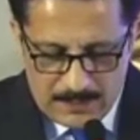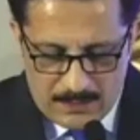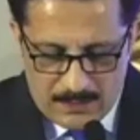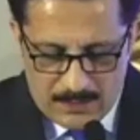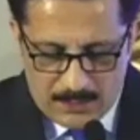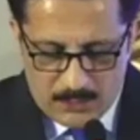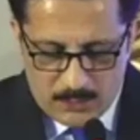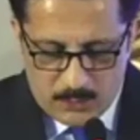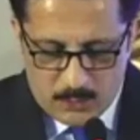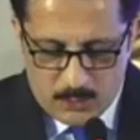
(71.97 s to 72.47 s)

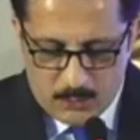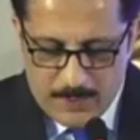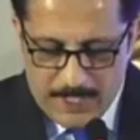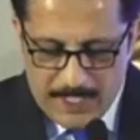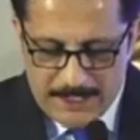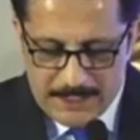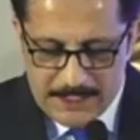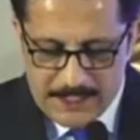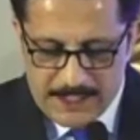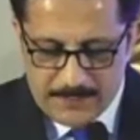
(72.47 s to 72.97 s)
to
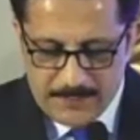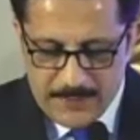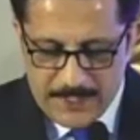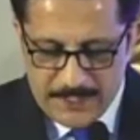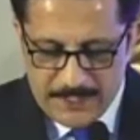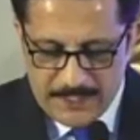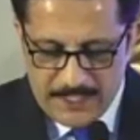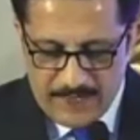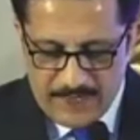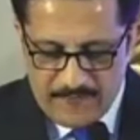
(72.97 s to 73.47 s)
participate
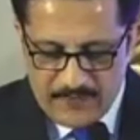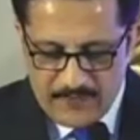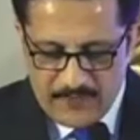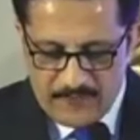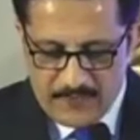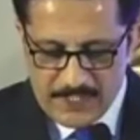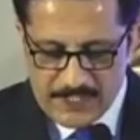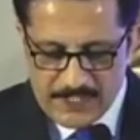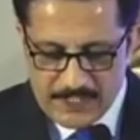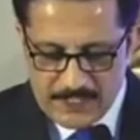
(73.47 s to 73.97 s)
in every
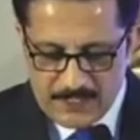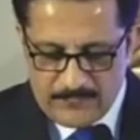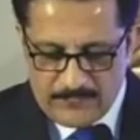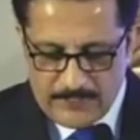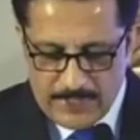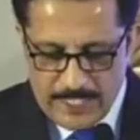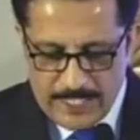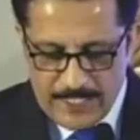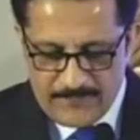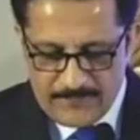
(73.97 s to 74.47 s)
facet of
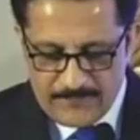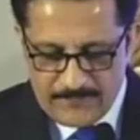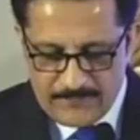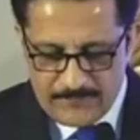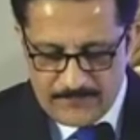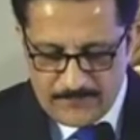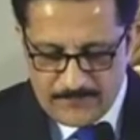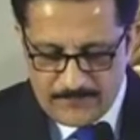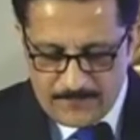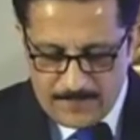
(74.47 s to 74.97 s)
life.
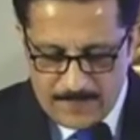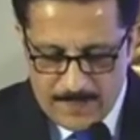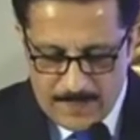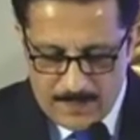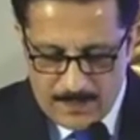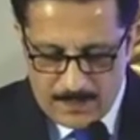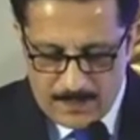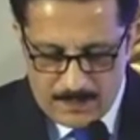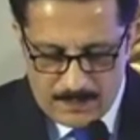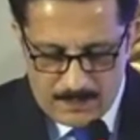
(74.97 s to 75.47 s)

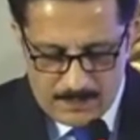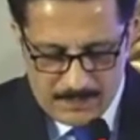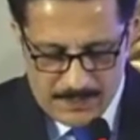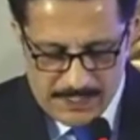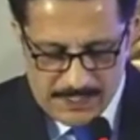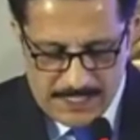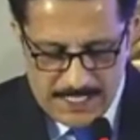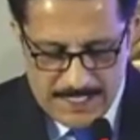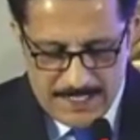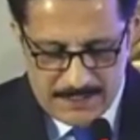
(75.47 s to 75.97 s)

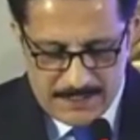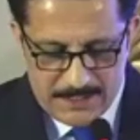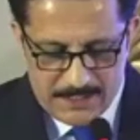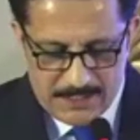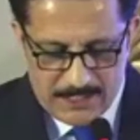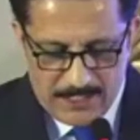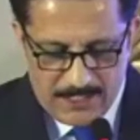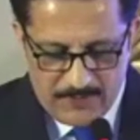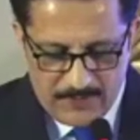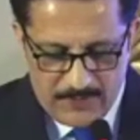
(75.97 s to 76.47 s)
Besides,
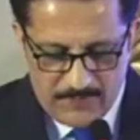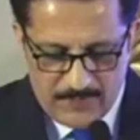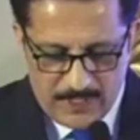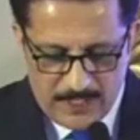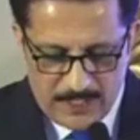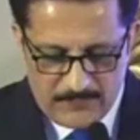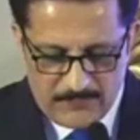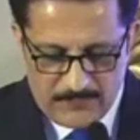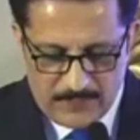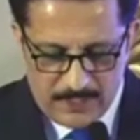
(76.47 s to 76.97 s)
every one
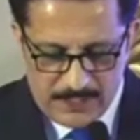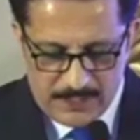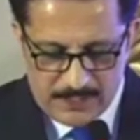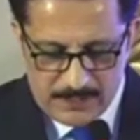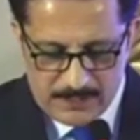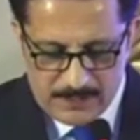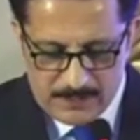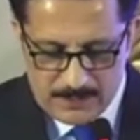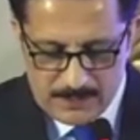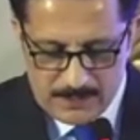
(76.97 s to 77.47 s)
of us
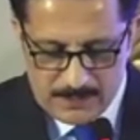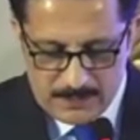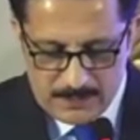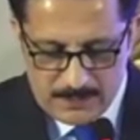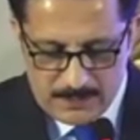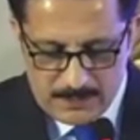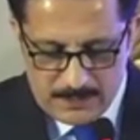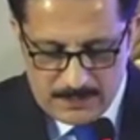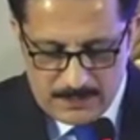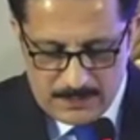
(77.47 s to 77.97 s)

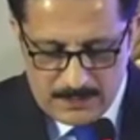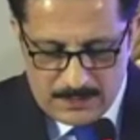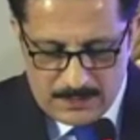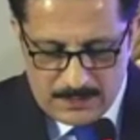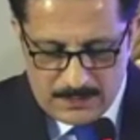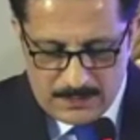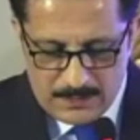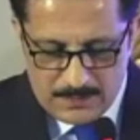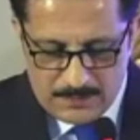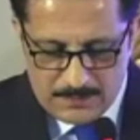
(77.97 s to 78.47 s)

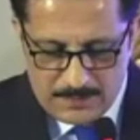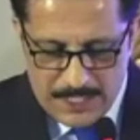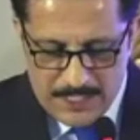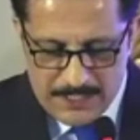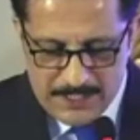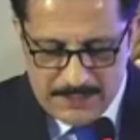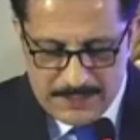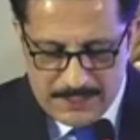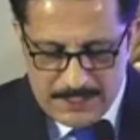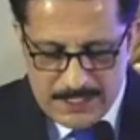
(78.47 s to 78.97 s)

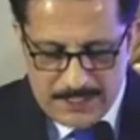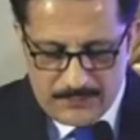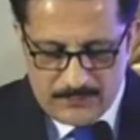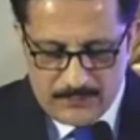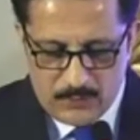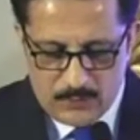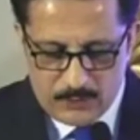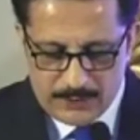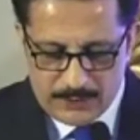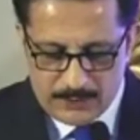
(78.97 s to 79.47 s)
must leave
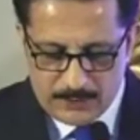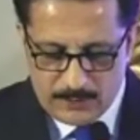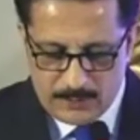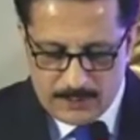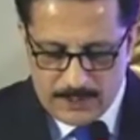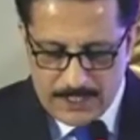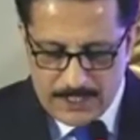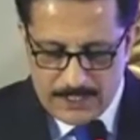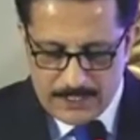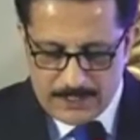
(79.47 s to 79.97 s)
no stone
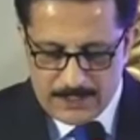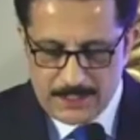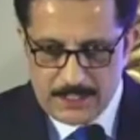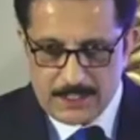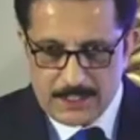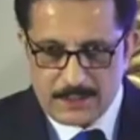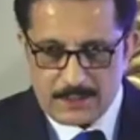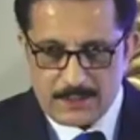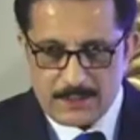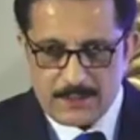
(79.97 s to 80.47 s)

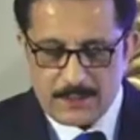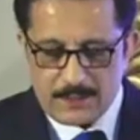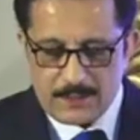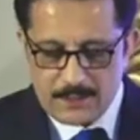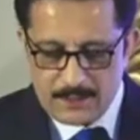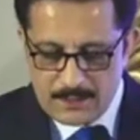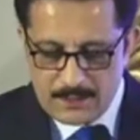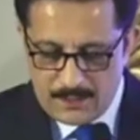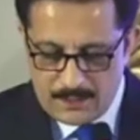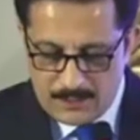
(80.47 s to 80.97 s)
unturned
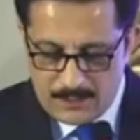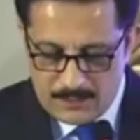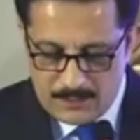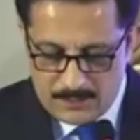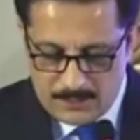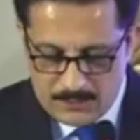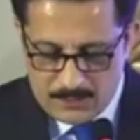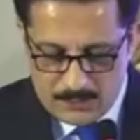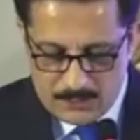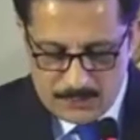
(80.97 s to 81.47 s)

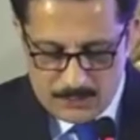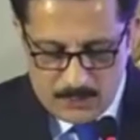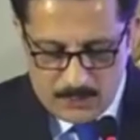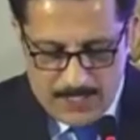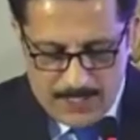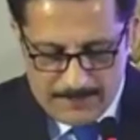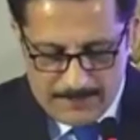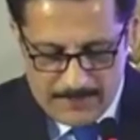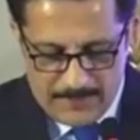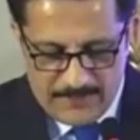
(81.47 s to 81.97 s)
to
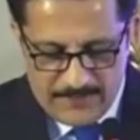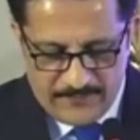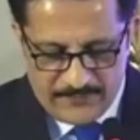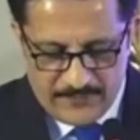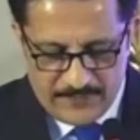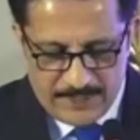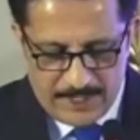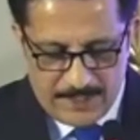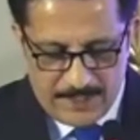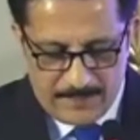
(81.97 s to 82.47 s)
uplift
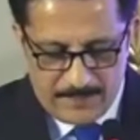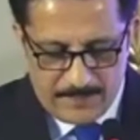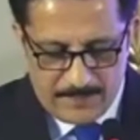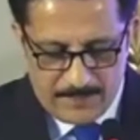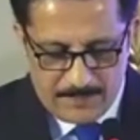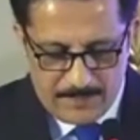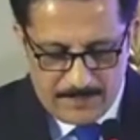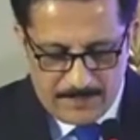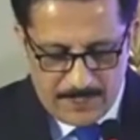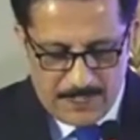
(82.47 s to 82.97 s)
them
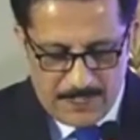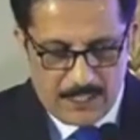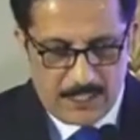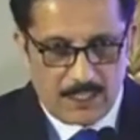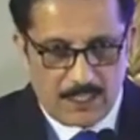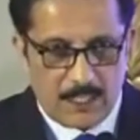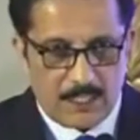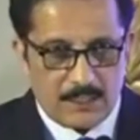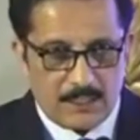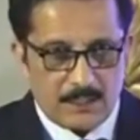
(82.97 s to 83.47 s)
in
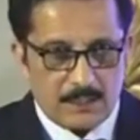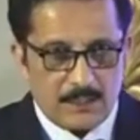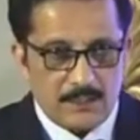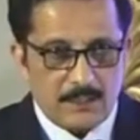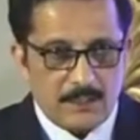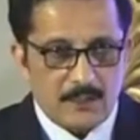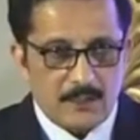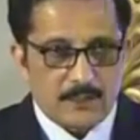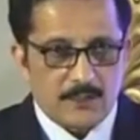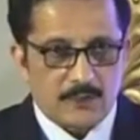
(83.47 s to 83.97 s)
our
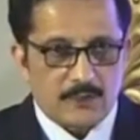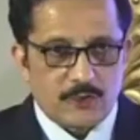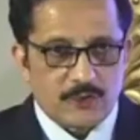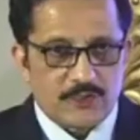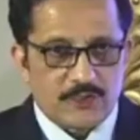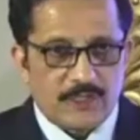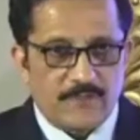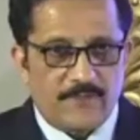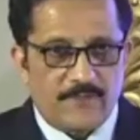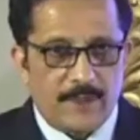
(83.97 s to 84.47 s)

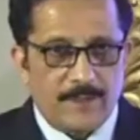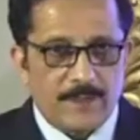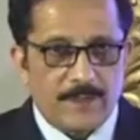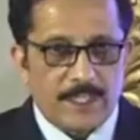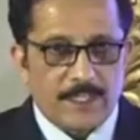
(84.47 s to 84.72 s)
social fabric.